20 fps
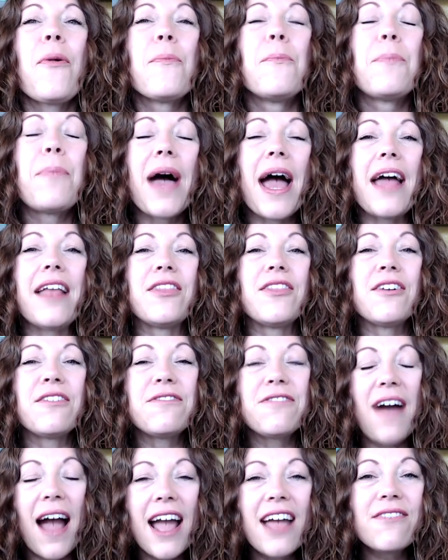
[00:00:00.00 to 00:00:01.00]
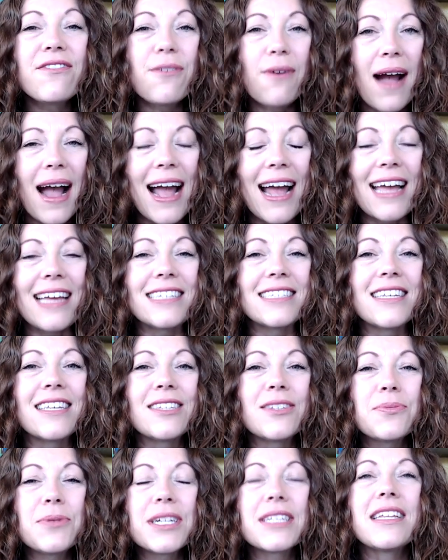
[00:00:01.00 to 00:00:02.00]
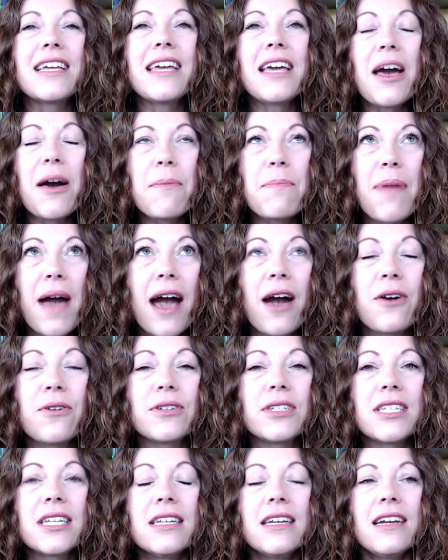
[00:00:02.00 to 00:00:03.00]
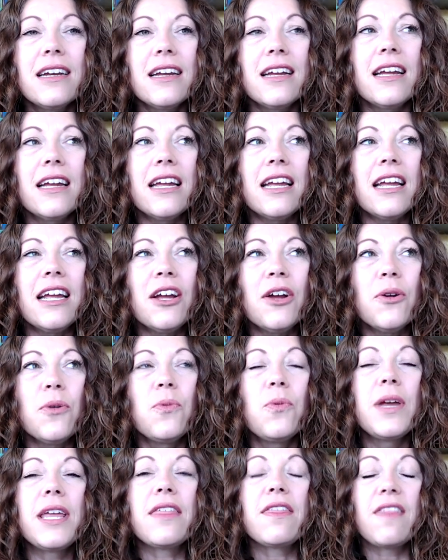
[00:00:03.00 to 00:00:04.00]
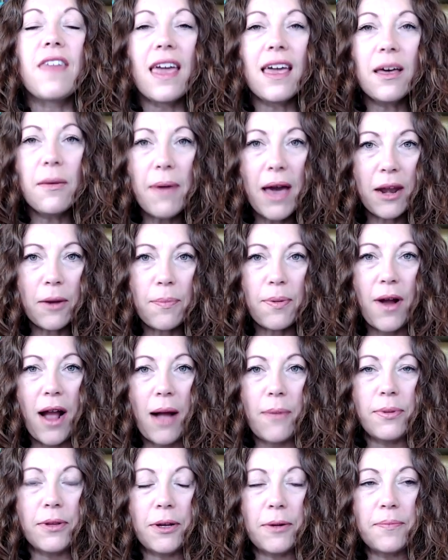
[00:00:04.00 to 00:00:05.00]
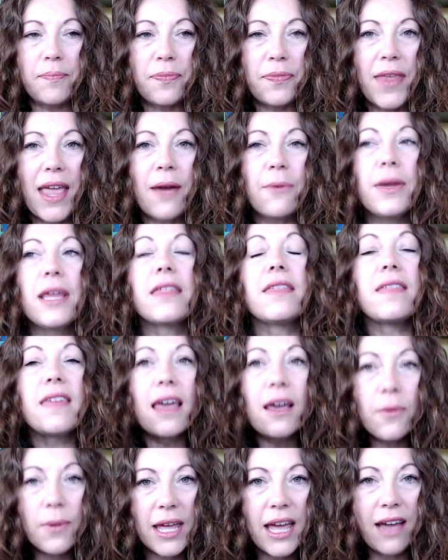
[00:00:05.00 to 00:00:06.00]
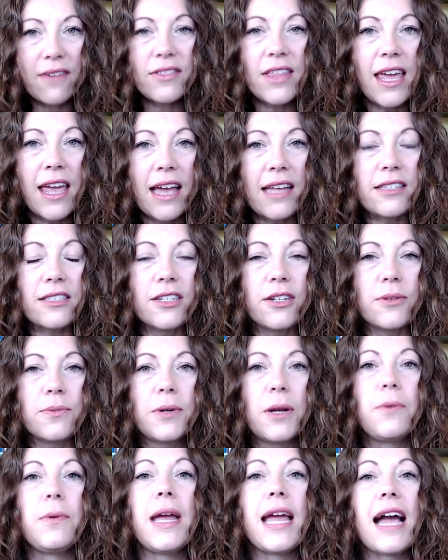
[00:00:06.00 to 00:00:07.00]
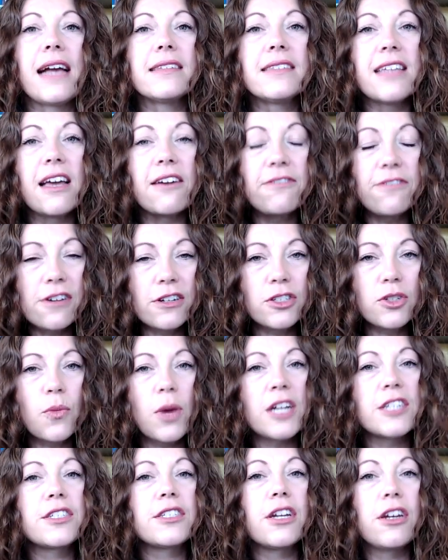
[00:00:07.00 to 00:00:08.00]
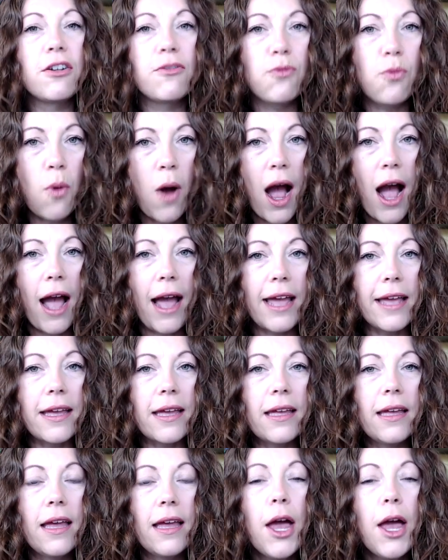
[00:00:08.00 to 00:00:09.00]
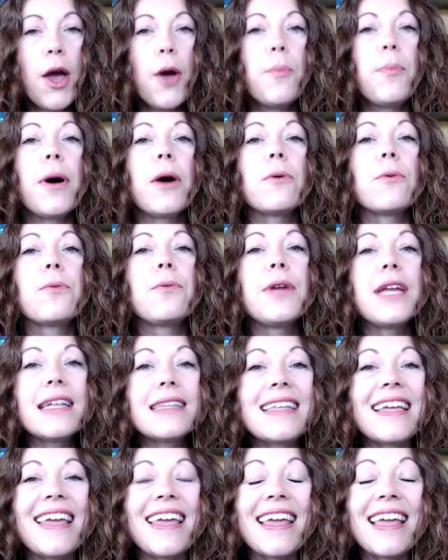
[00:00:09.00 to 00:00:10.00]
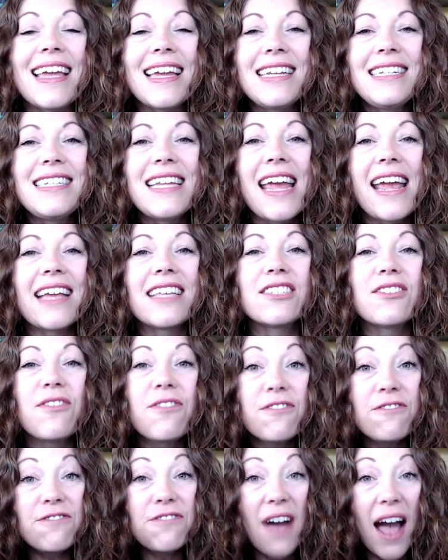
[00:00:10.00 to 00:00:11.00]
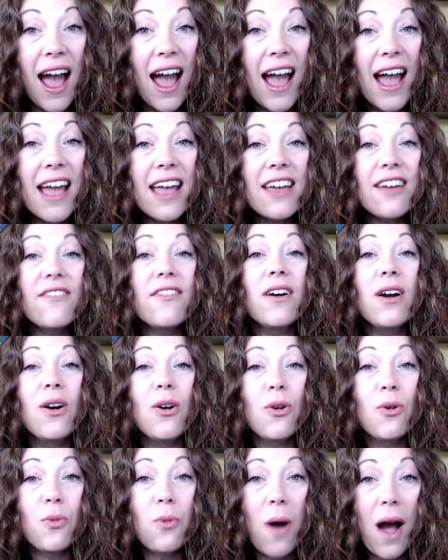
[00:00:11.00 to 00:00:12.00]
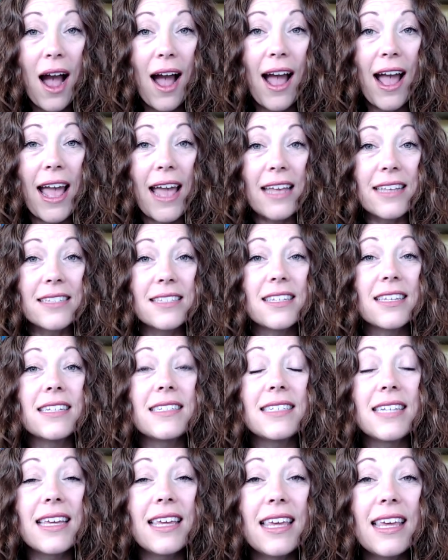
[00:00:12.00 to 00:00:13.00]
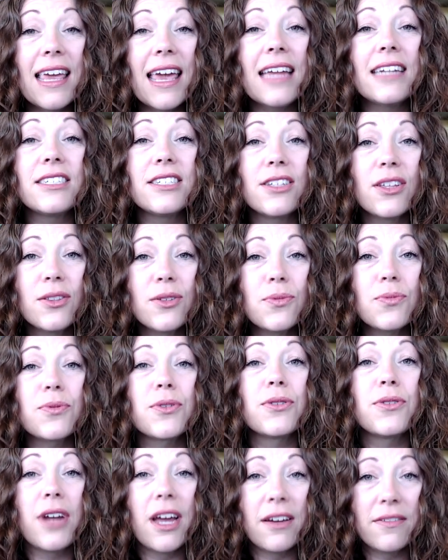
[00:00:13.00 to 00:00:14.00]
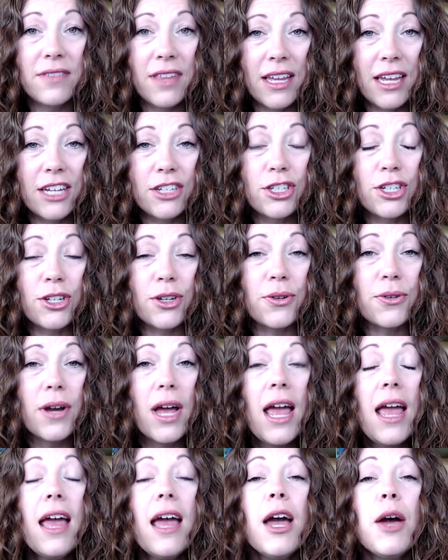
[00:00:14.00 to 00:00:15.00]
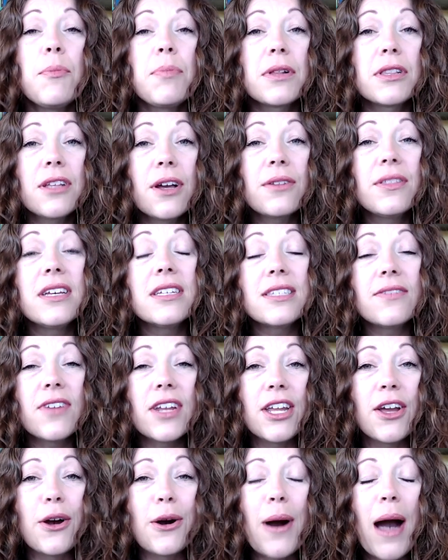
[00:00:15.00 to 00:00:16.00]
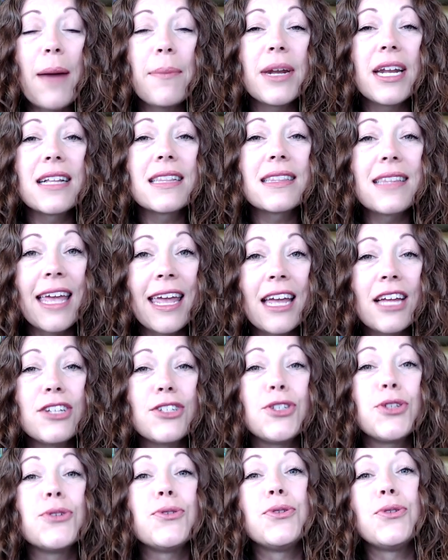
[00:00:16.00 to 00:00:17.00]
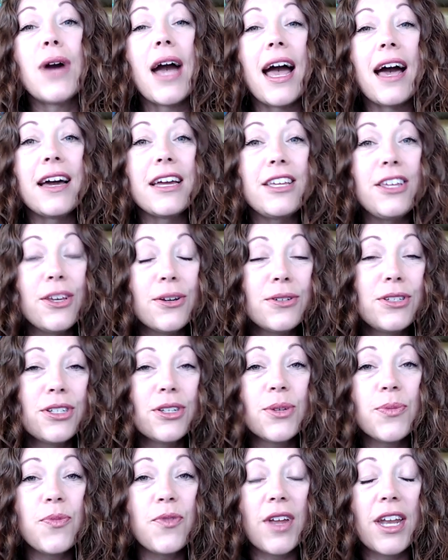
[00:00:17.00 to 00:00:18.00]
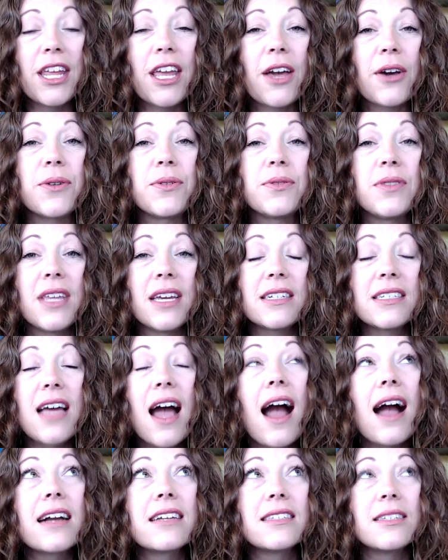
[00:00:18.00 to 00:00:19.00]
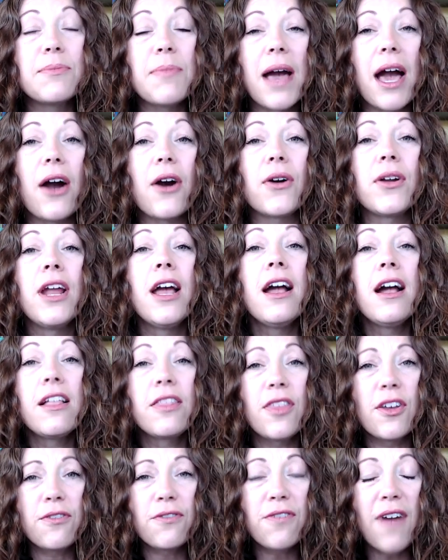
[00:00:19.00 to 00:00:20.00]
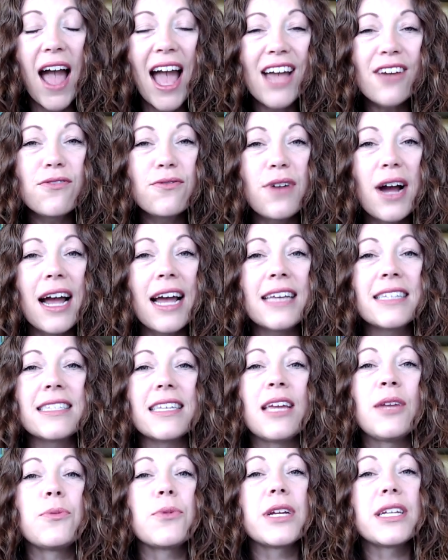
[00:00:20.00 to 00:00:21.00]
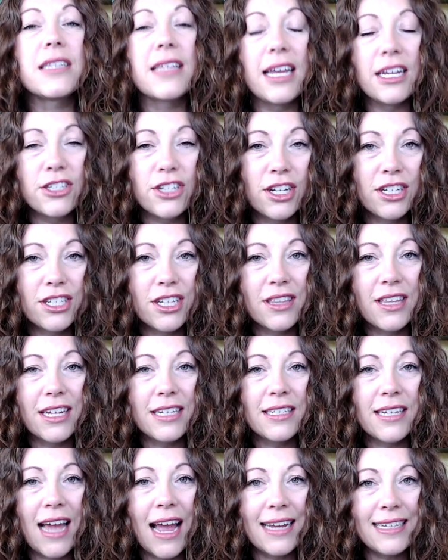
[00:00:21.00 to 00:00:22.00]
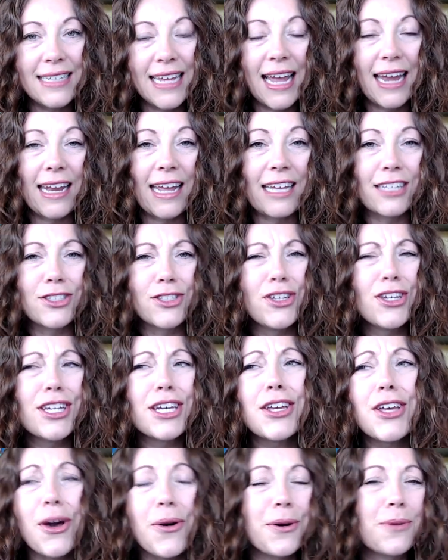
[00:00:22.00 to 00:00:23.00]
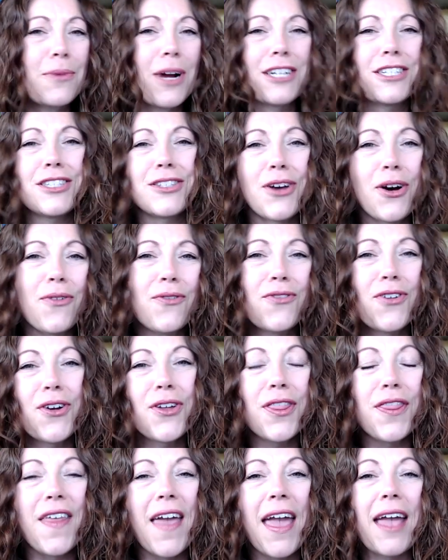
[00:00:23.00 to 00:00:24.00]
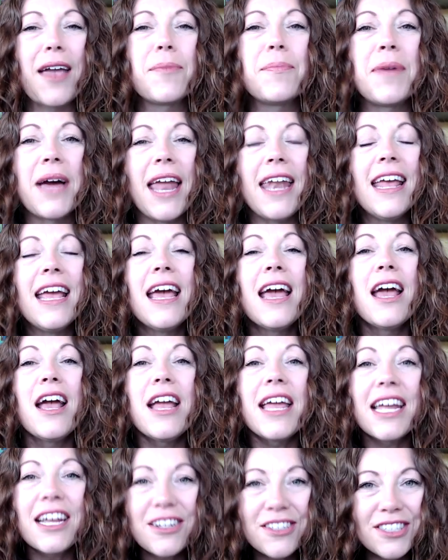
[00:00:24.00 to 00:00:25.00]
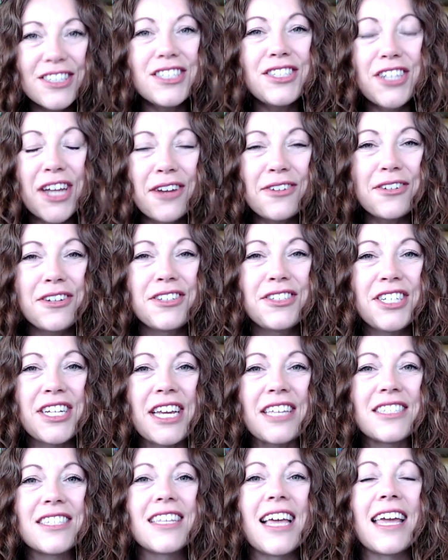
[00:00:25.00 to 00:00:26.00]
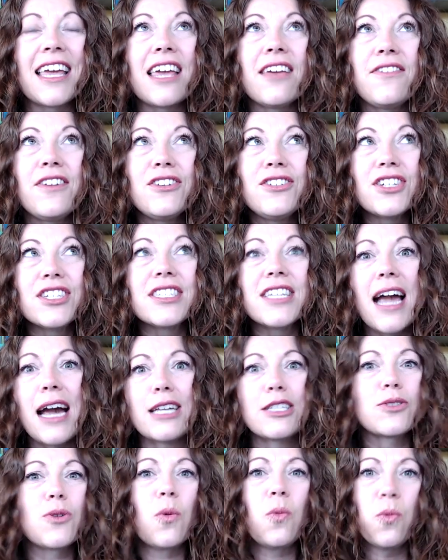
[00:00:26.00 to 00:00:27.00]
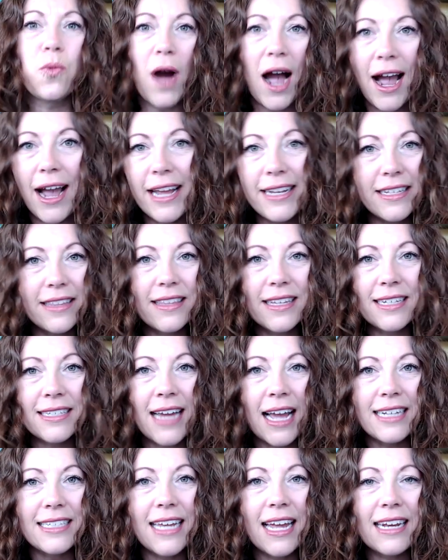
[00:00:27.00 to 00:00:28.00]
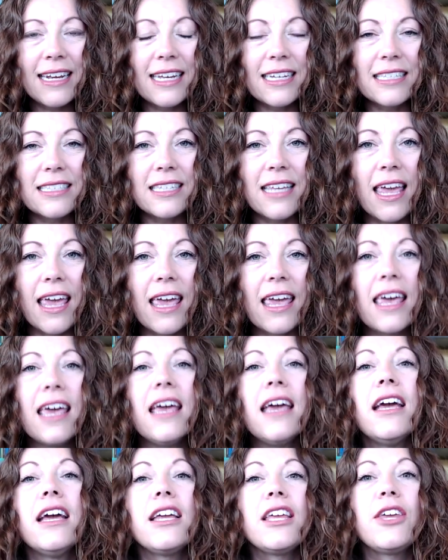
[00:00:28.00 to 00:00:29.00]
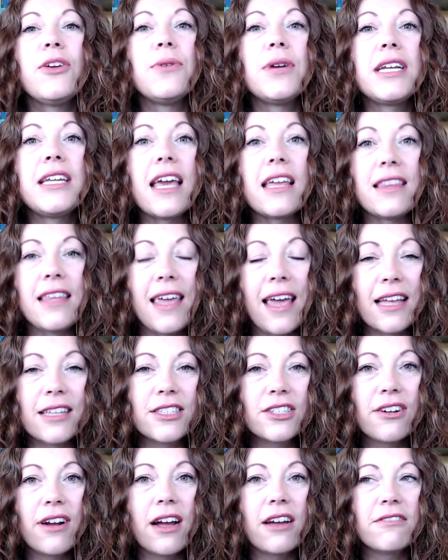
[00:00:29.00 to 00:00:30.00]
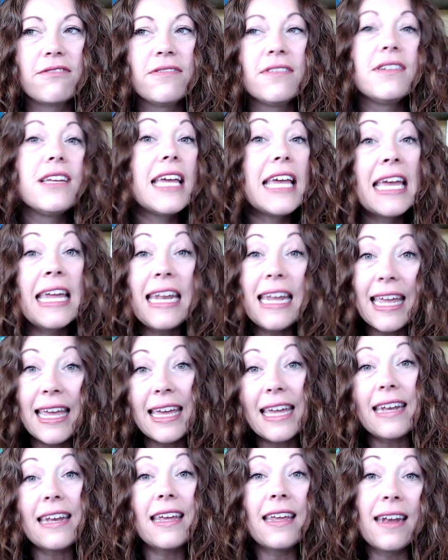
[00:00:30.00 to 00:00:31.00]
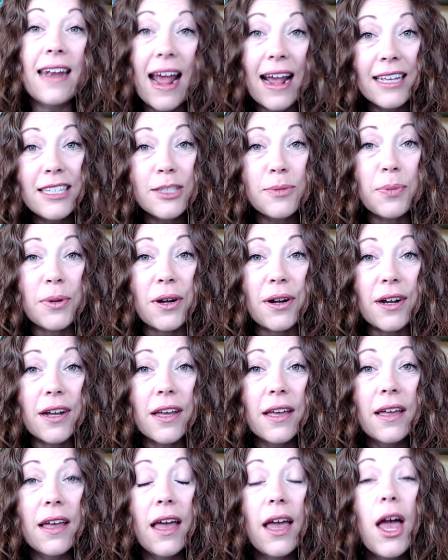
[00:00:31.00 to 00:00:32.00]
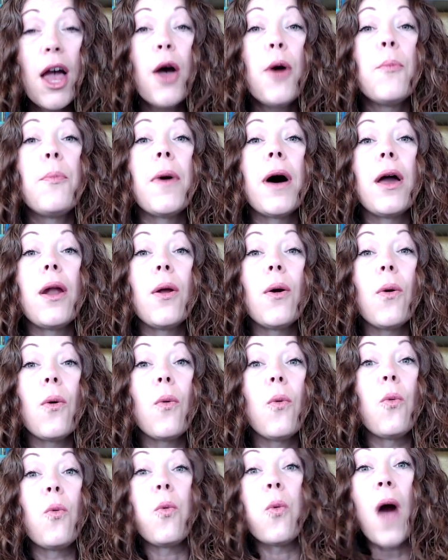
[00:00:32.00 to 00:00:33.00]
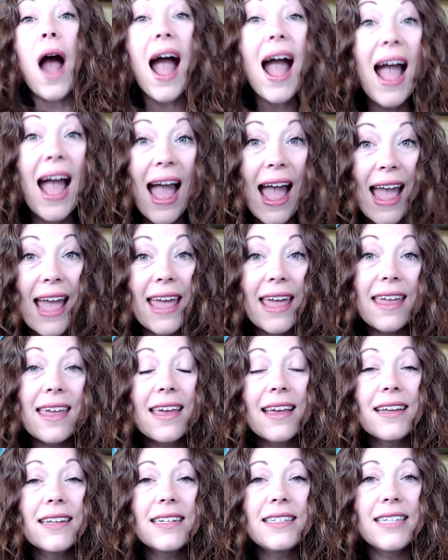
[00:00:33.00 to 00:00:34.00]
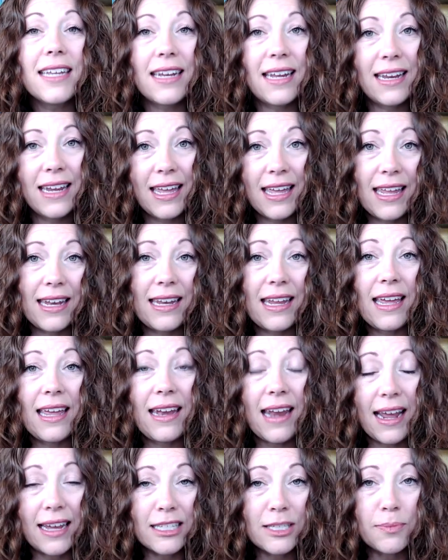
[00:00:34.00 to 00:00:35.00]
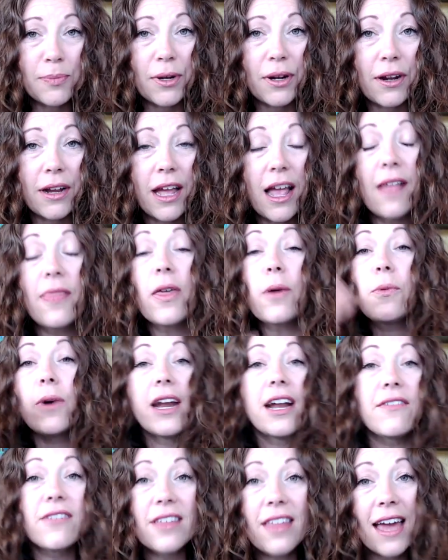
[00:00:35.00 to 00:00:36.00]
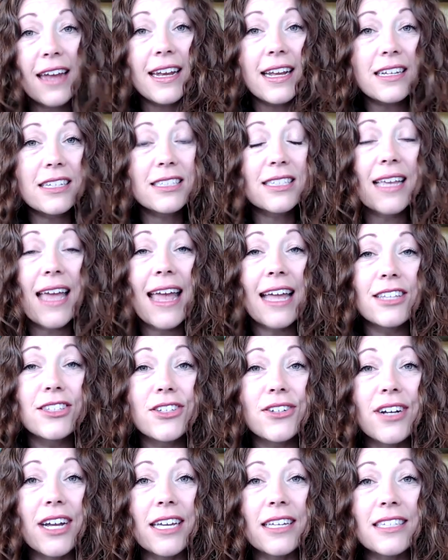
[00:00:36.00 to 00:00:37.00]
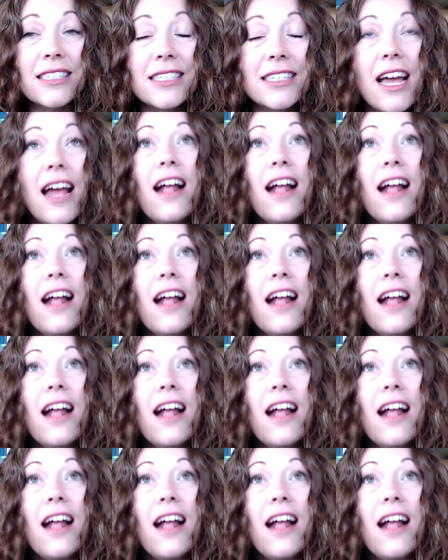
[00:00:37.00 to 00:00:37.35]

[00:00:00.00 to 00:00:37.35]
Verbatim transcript: But the five whys is really about, we think about a problem and we think we have the answer when we ask that first question of why. But really, it takes five whys to get to the root of the issue. Below this video, I'm going to link to a YouTube video that talks about the five whys in relation to the Titanic. So you can go and watch the full thing. But here's the general gist. Like if you just ask, why did the Titanic sink? You would get the answer of, it hit an iceberg. But why did it hit an iceberg? And then whatever that next answer is,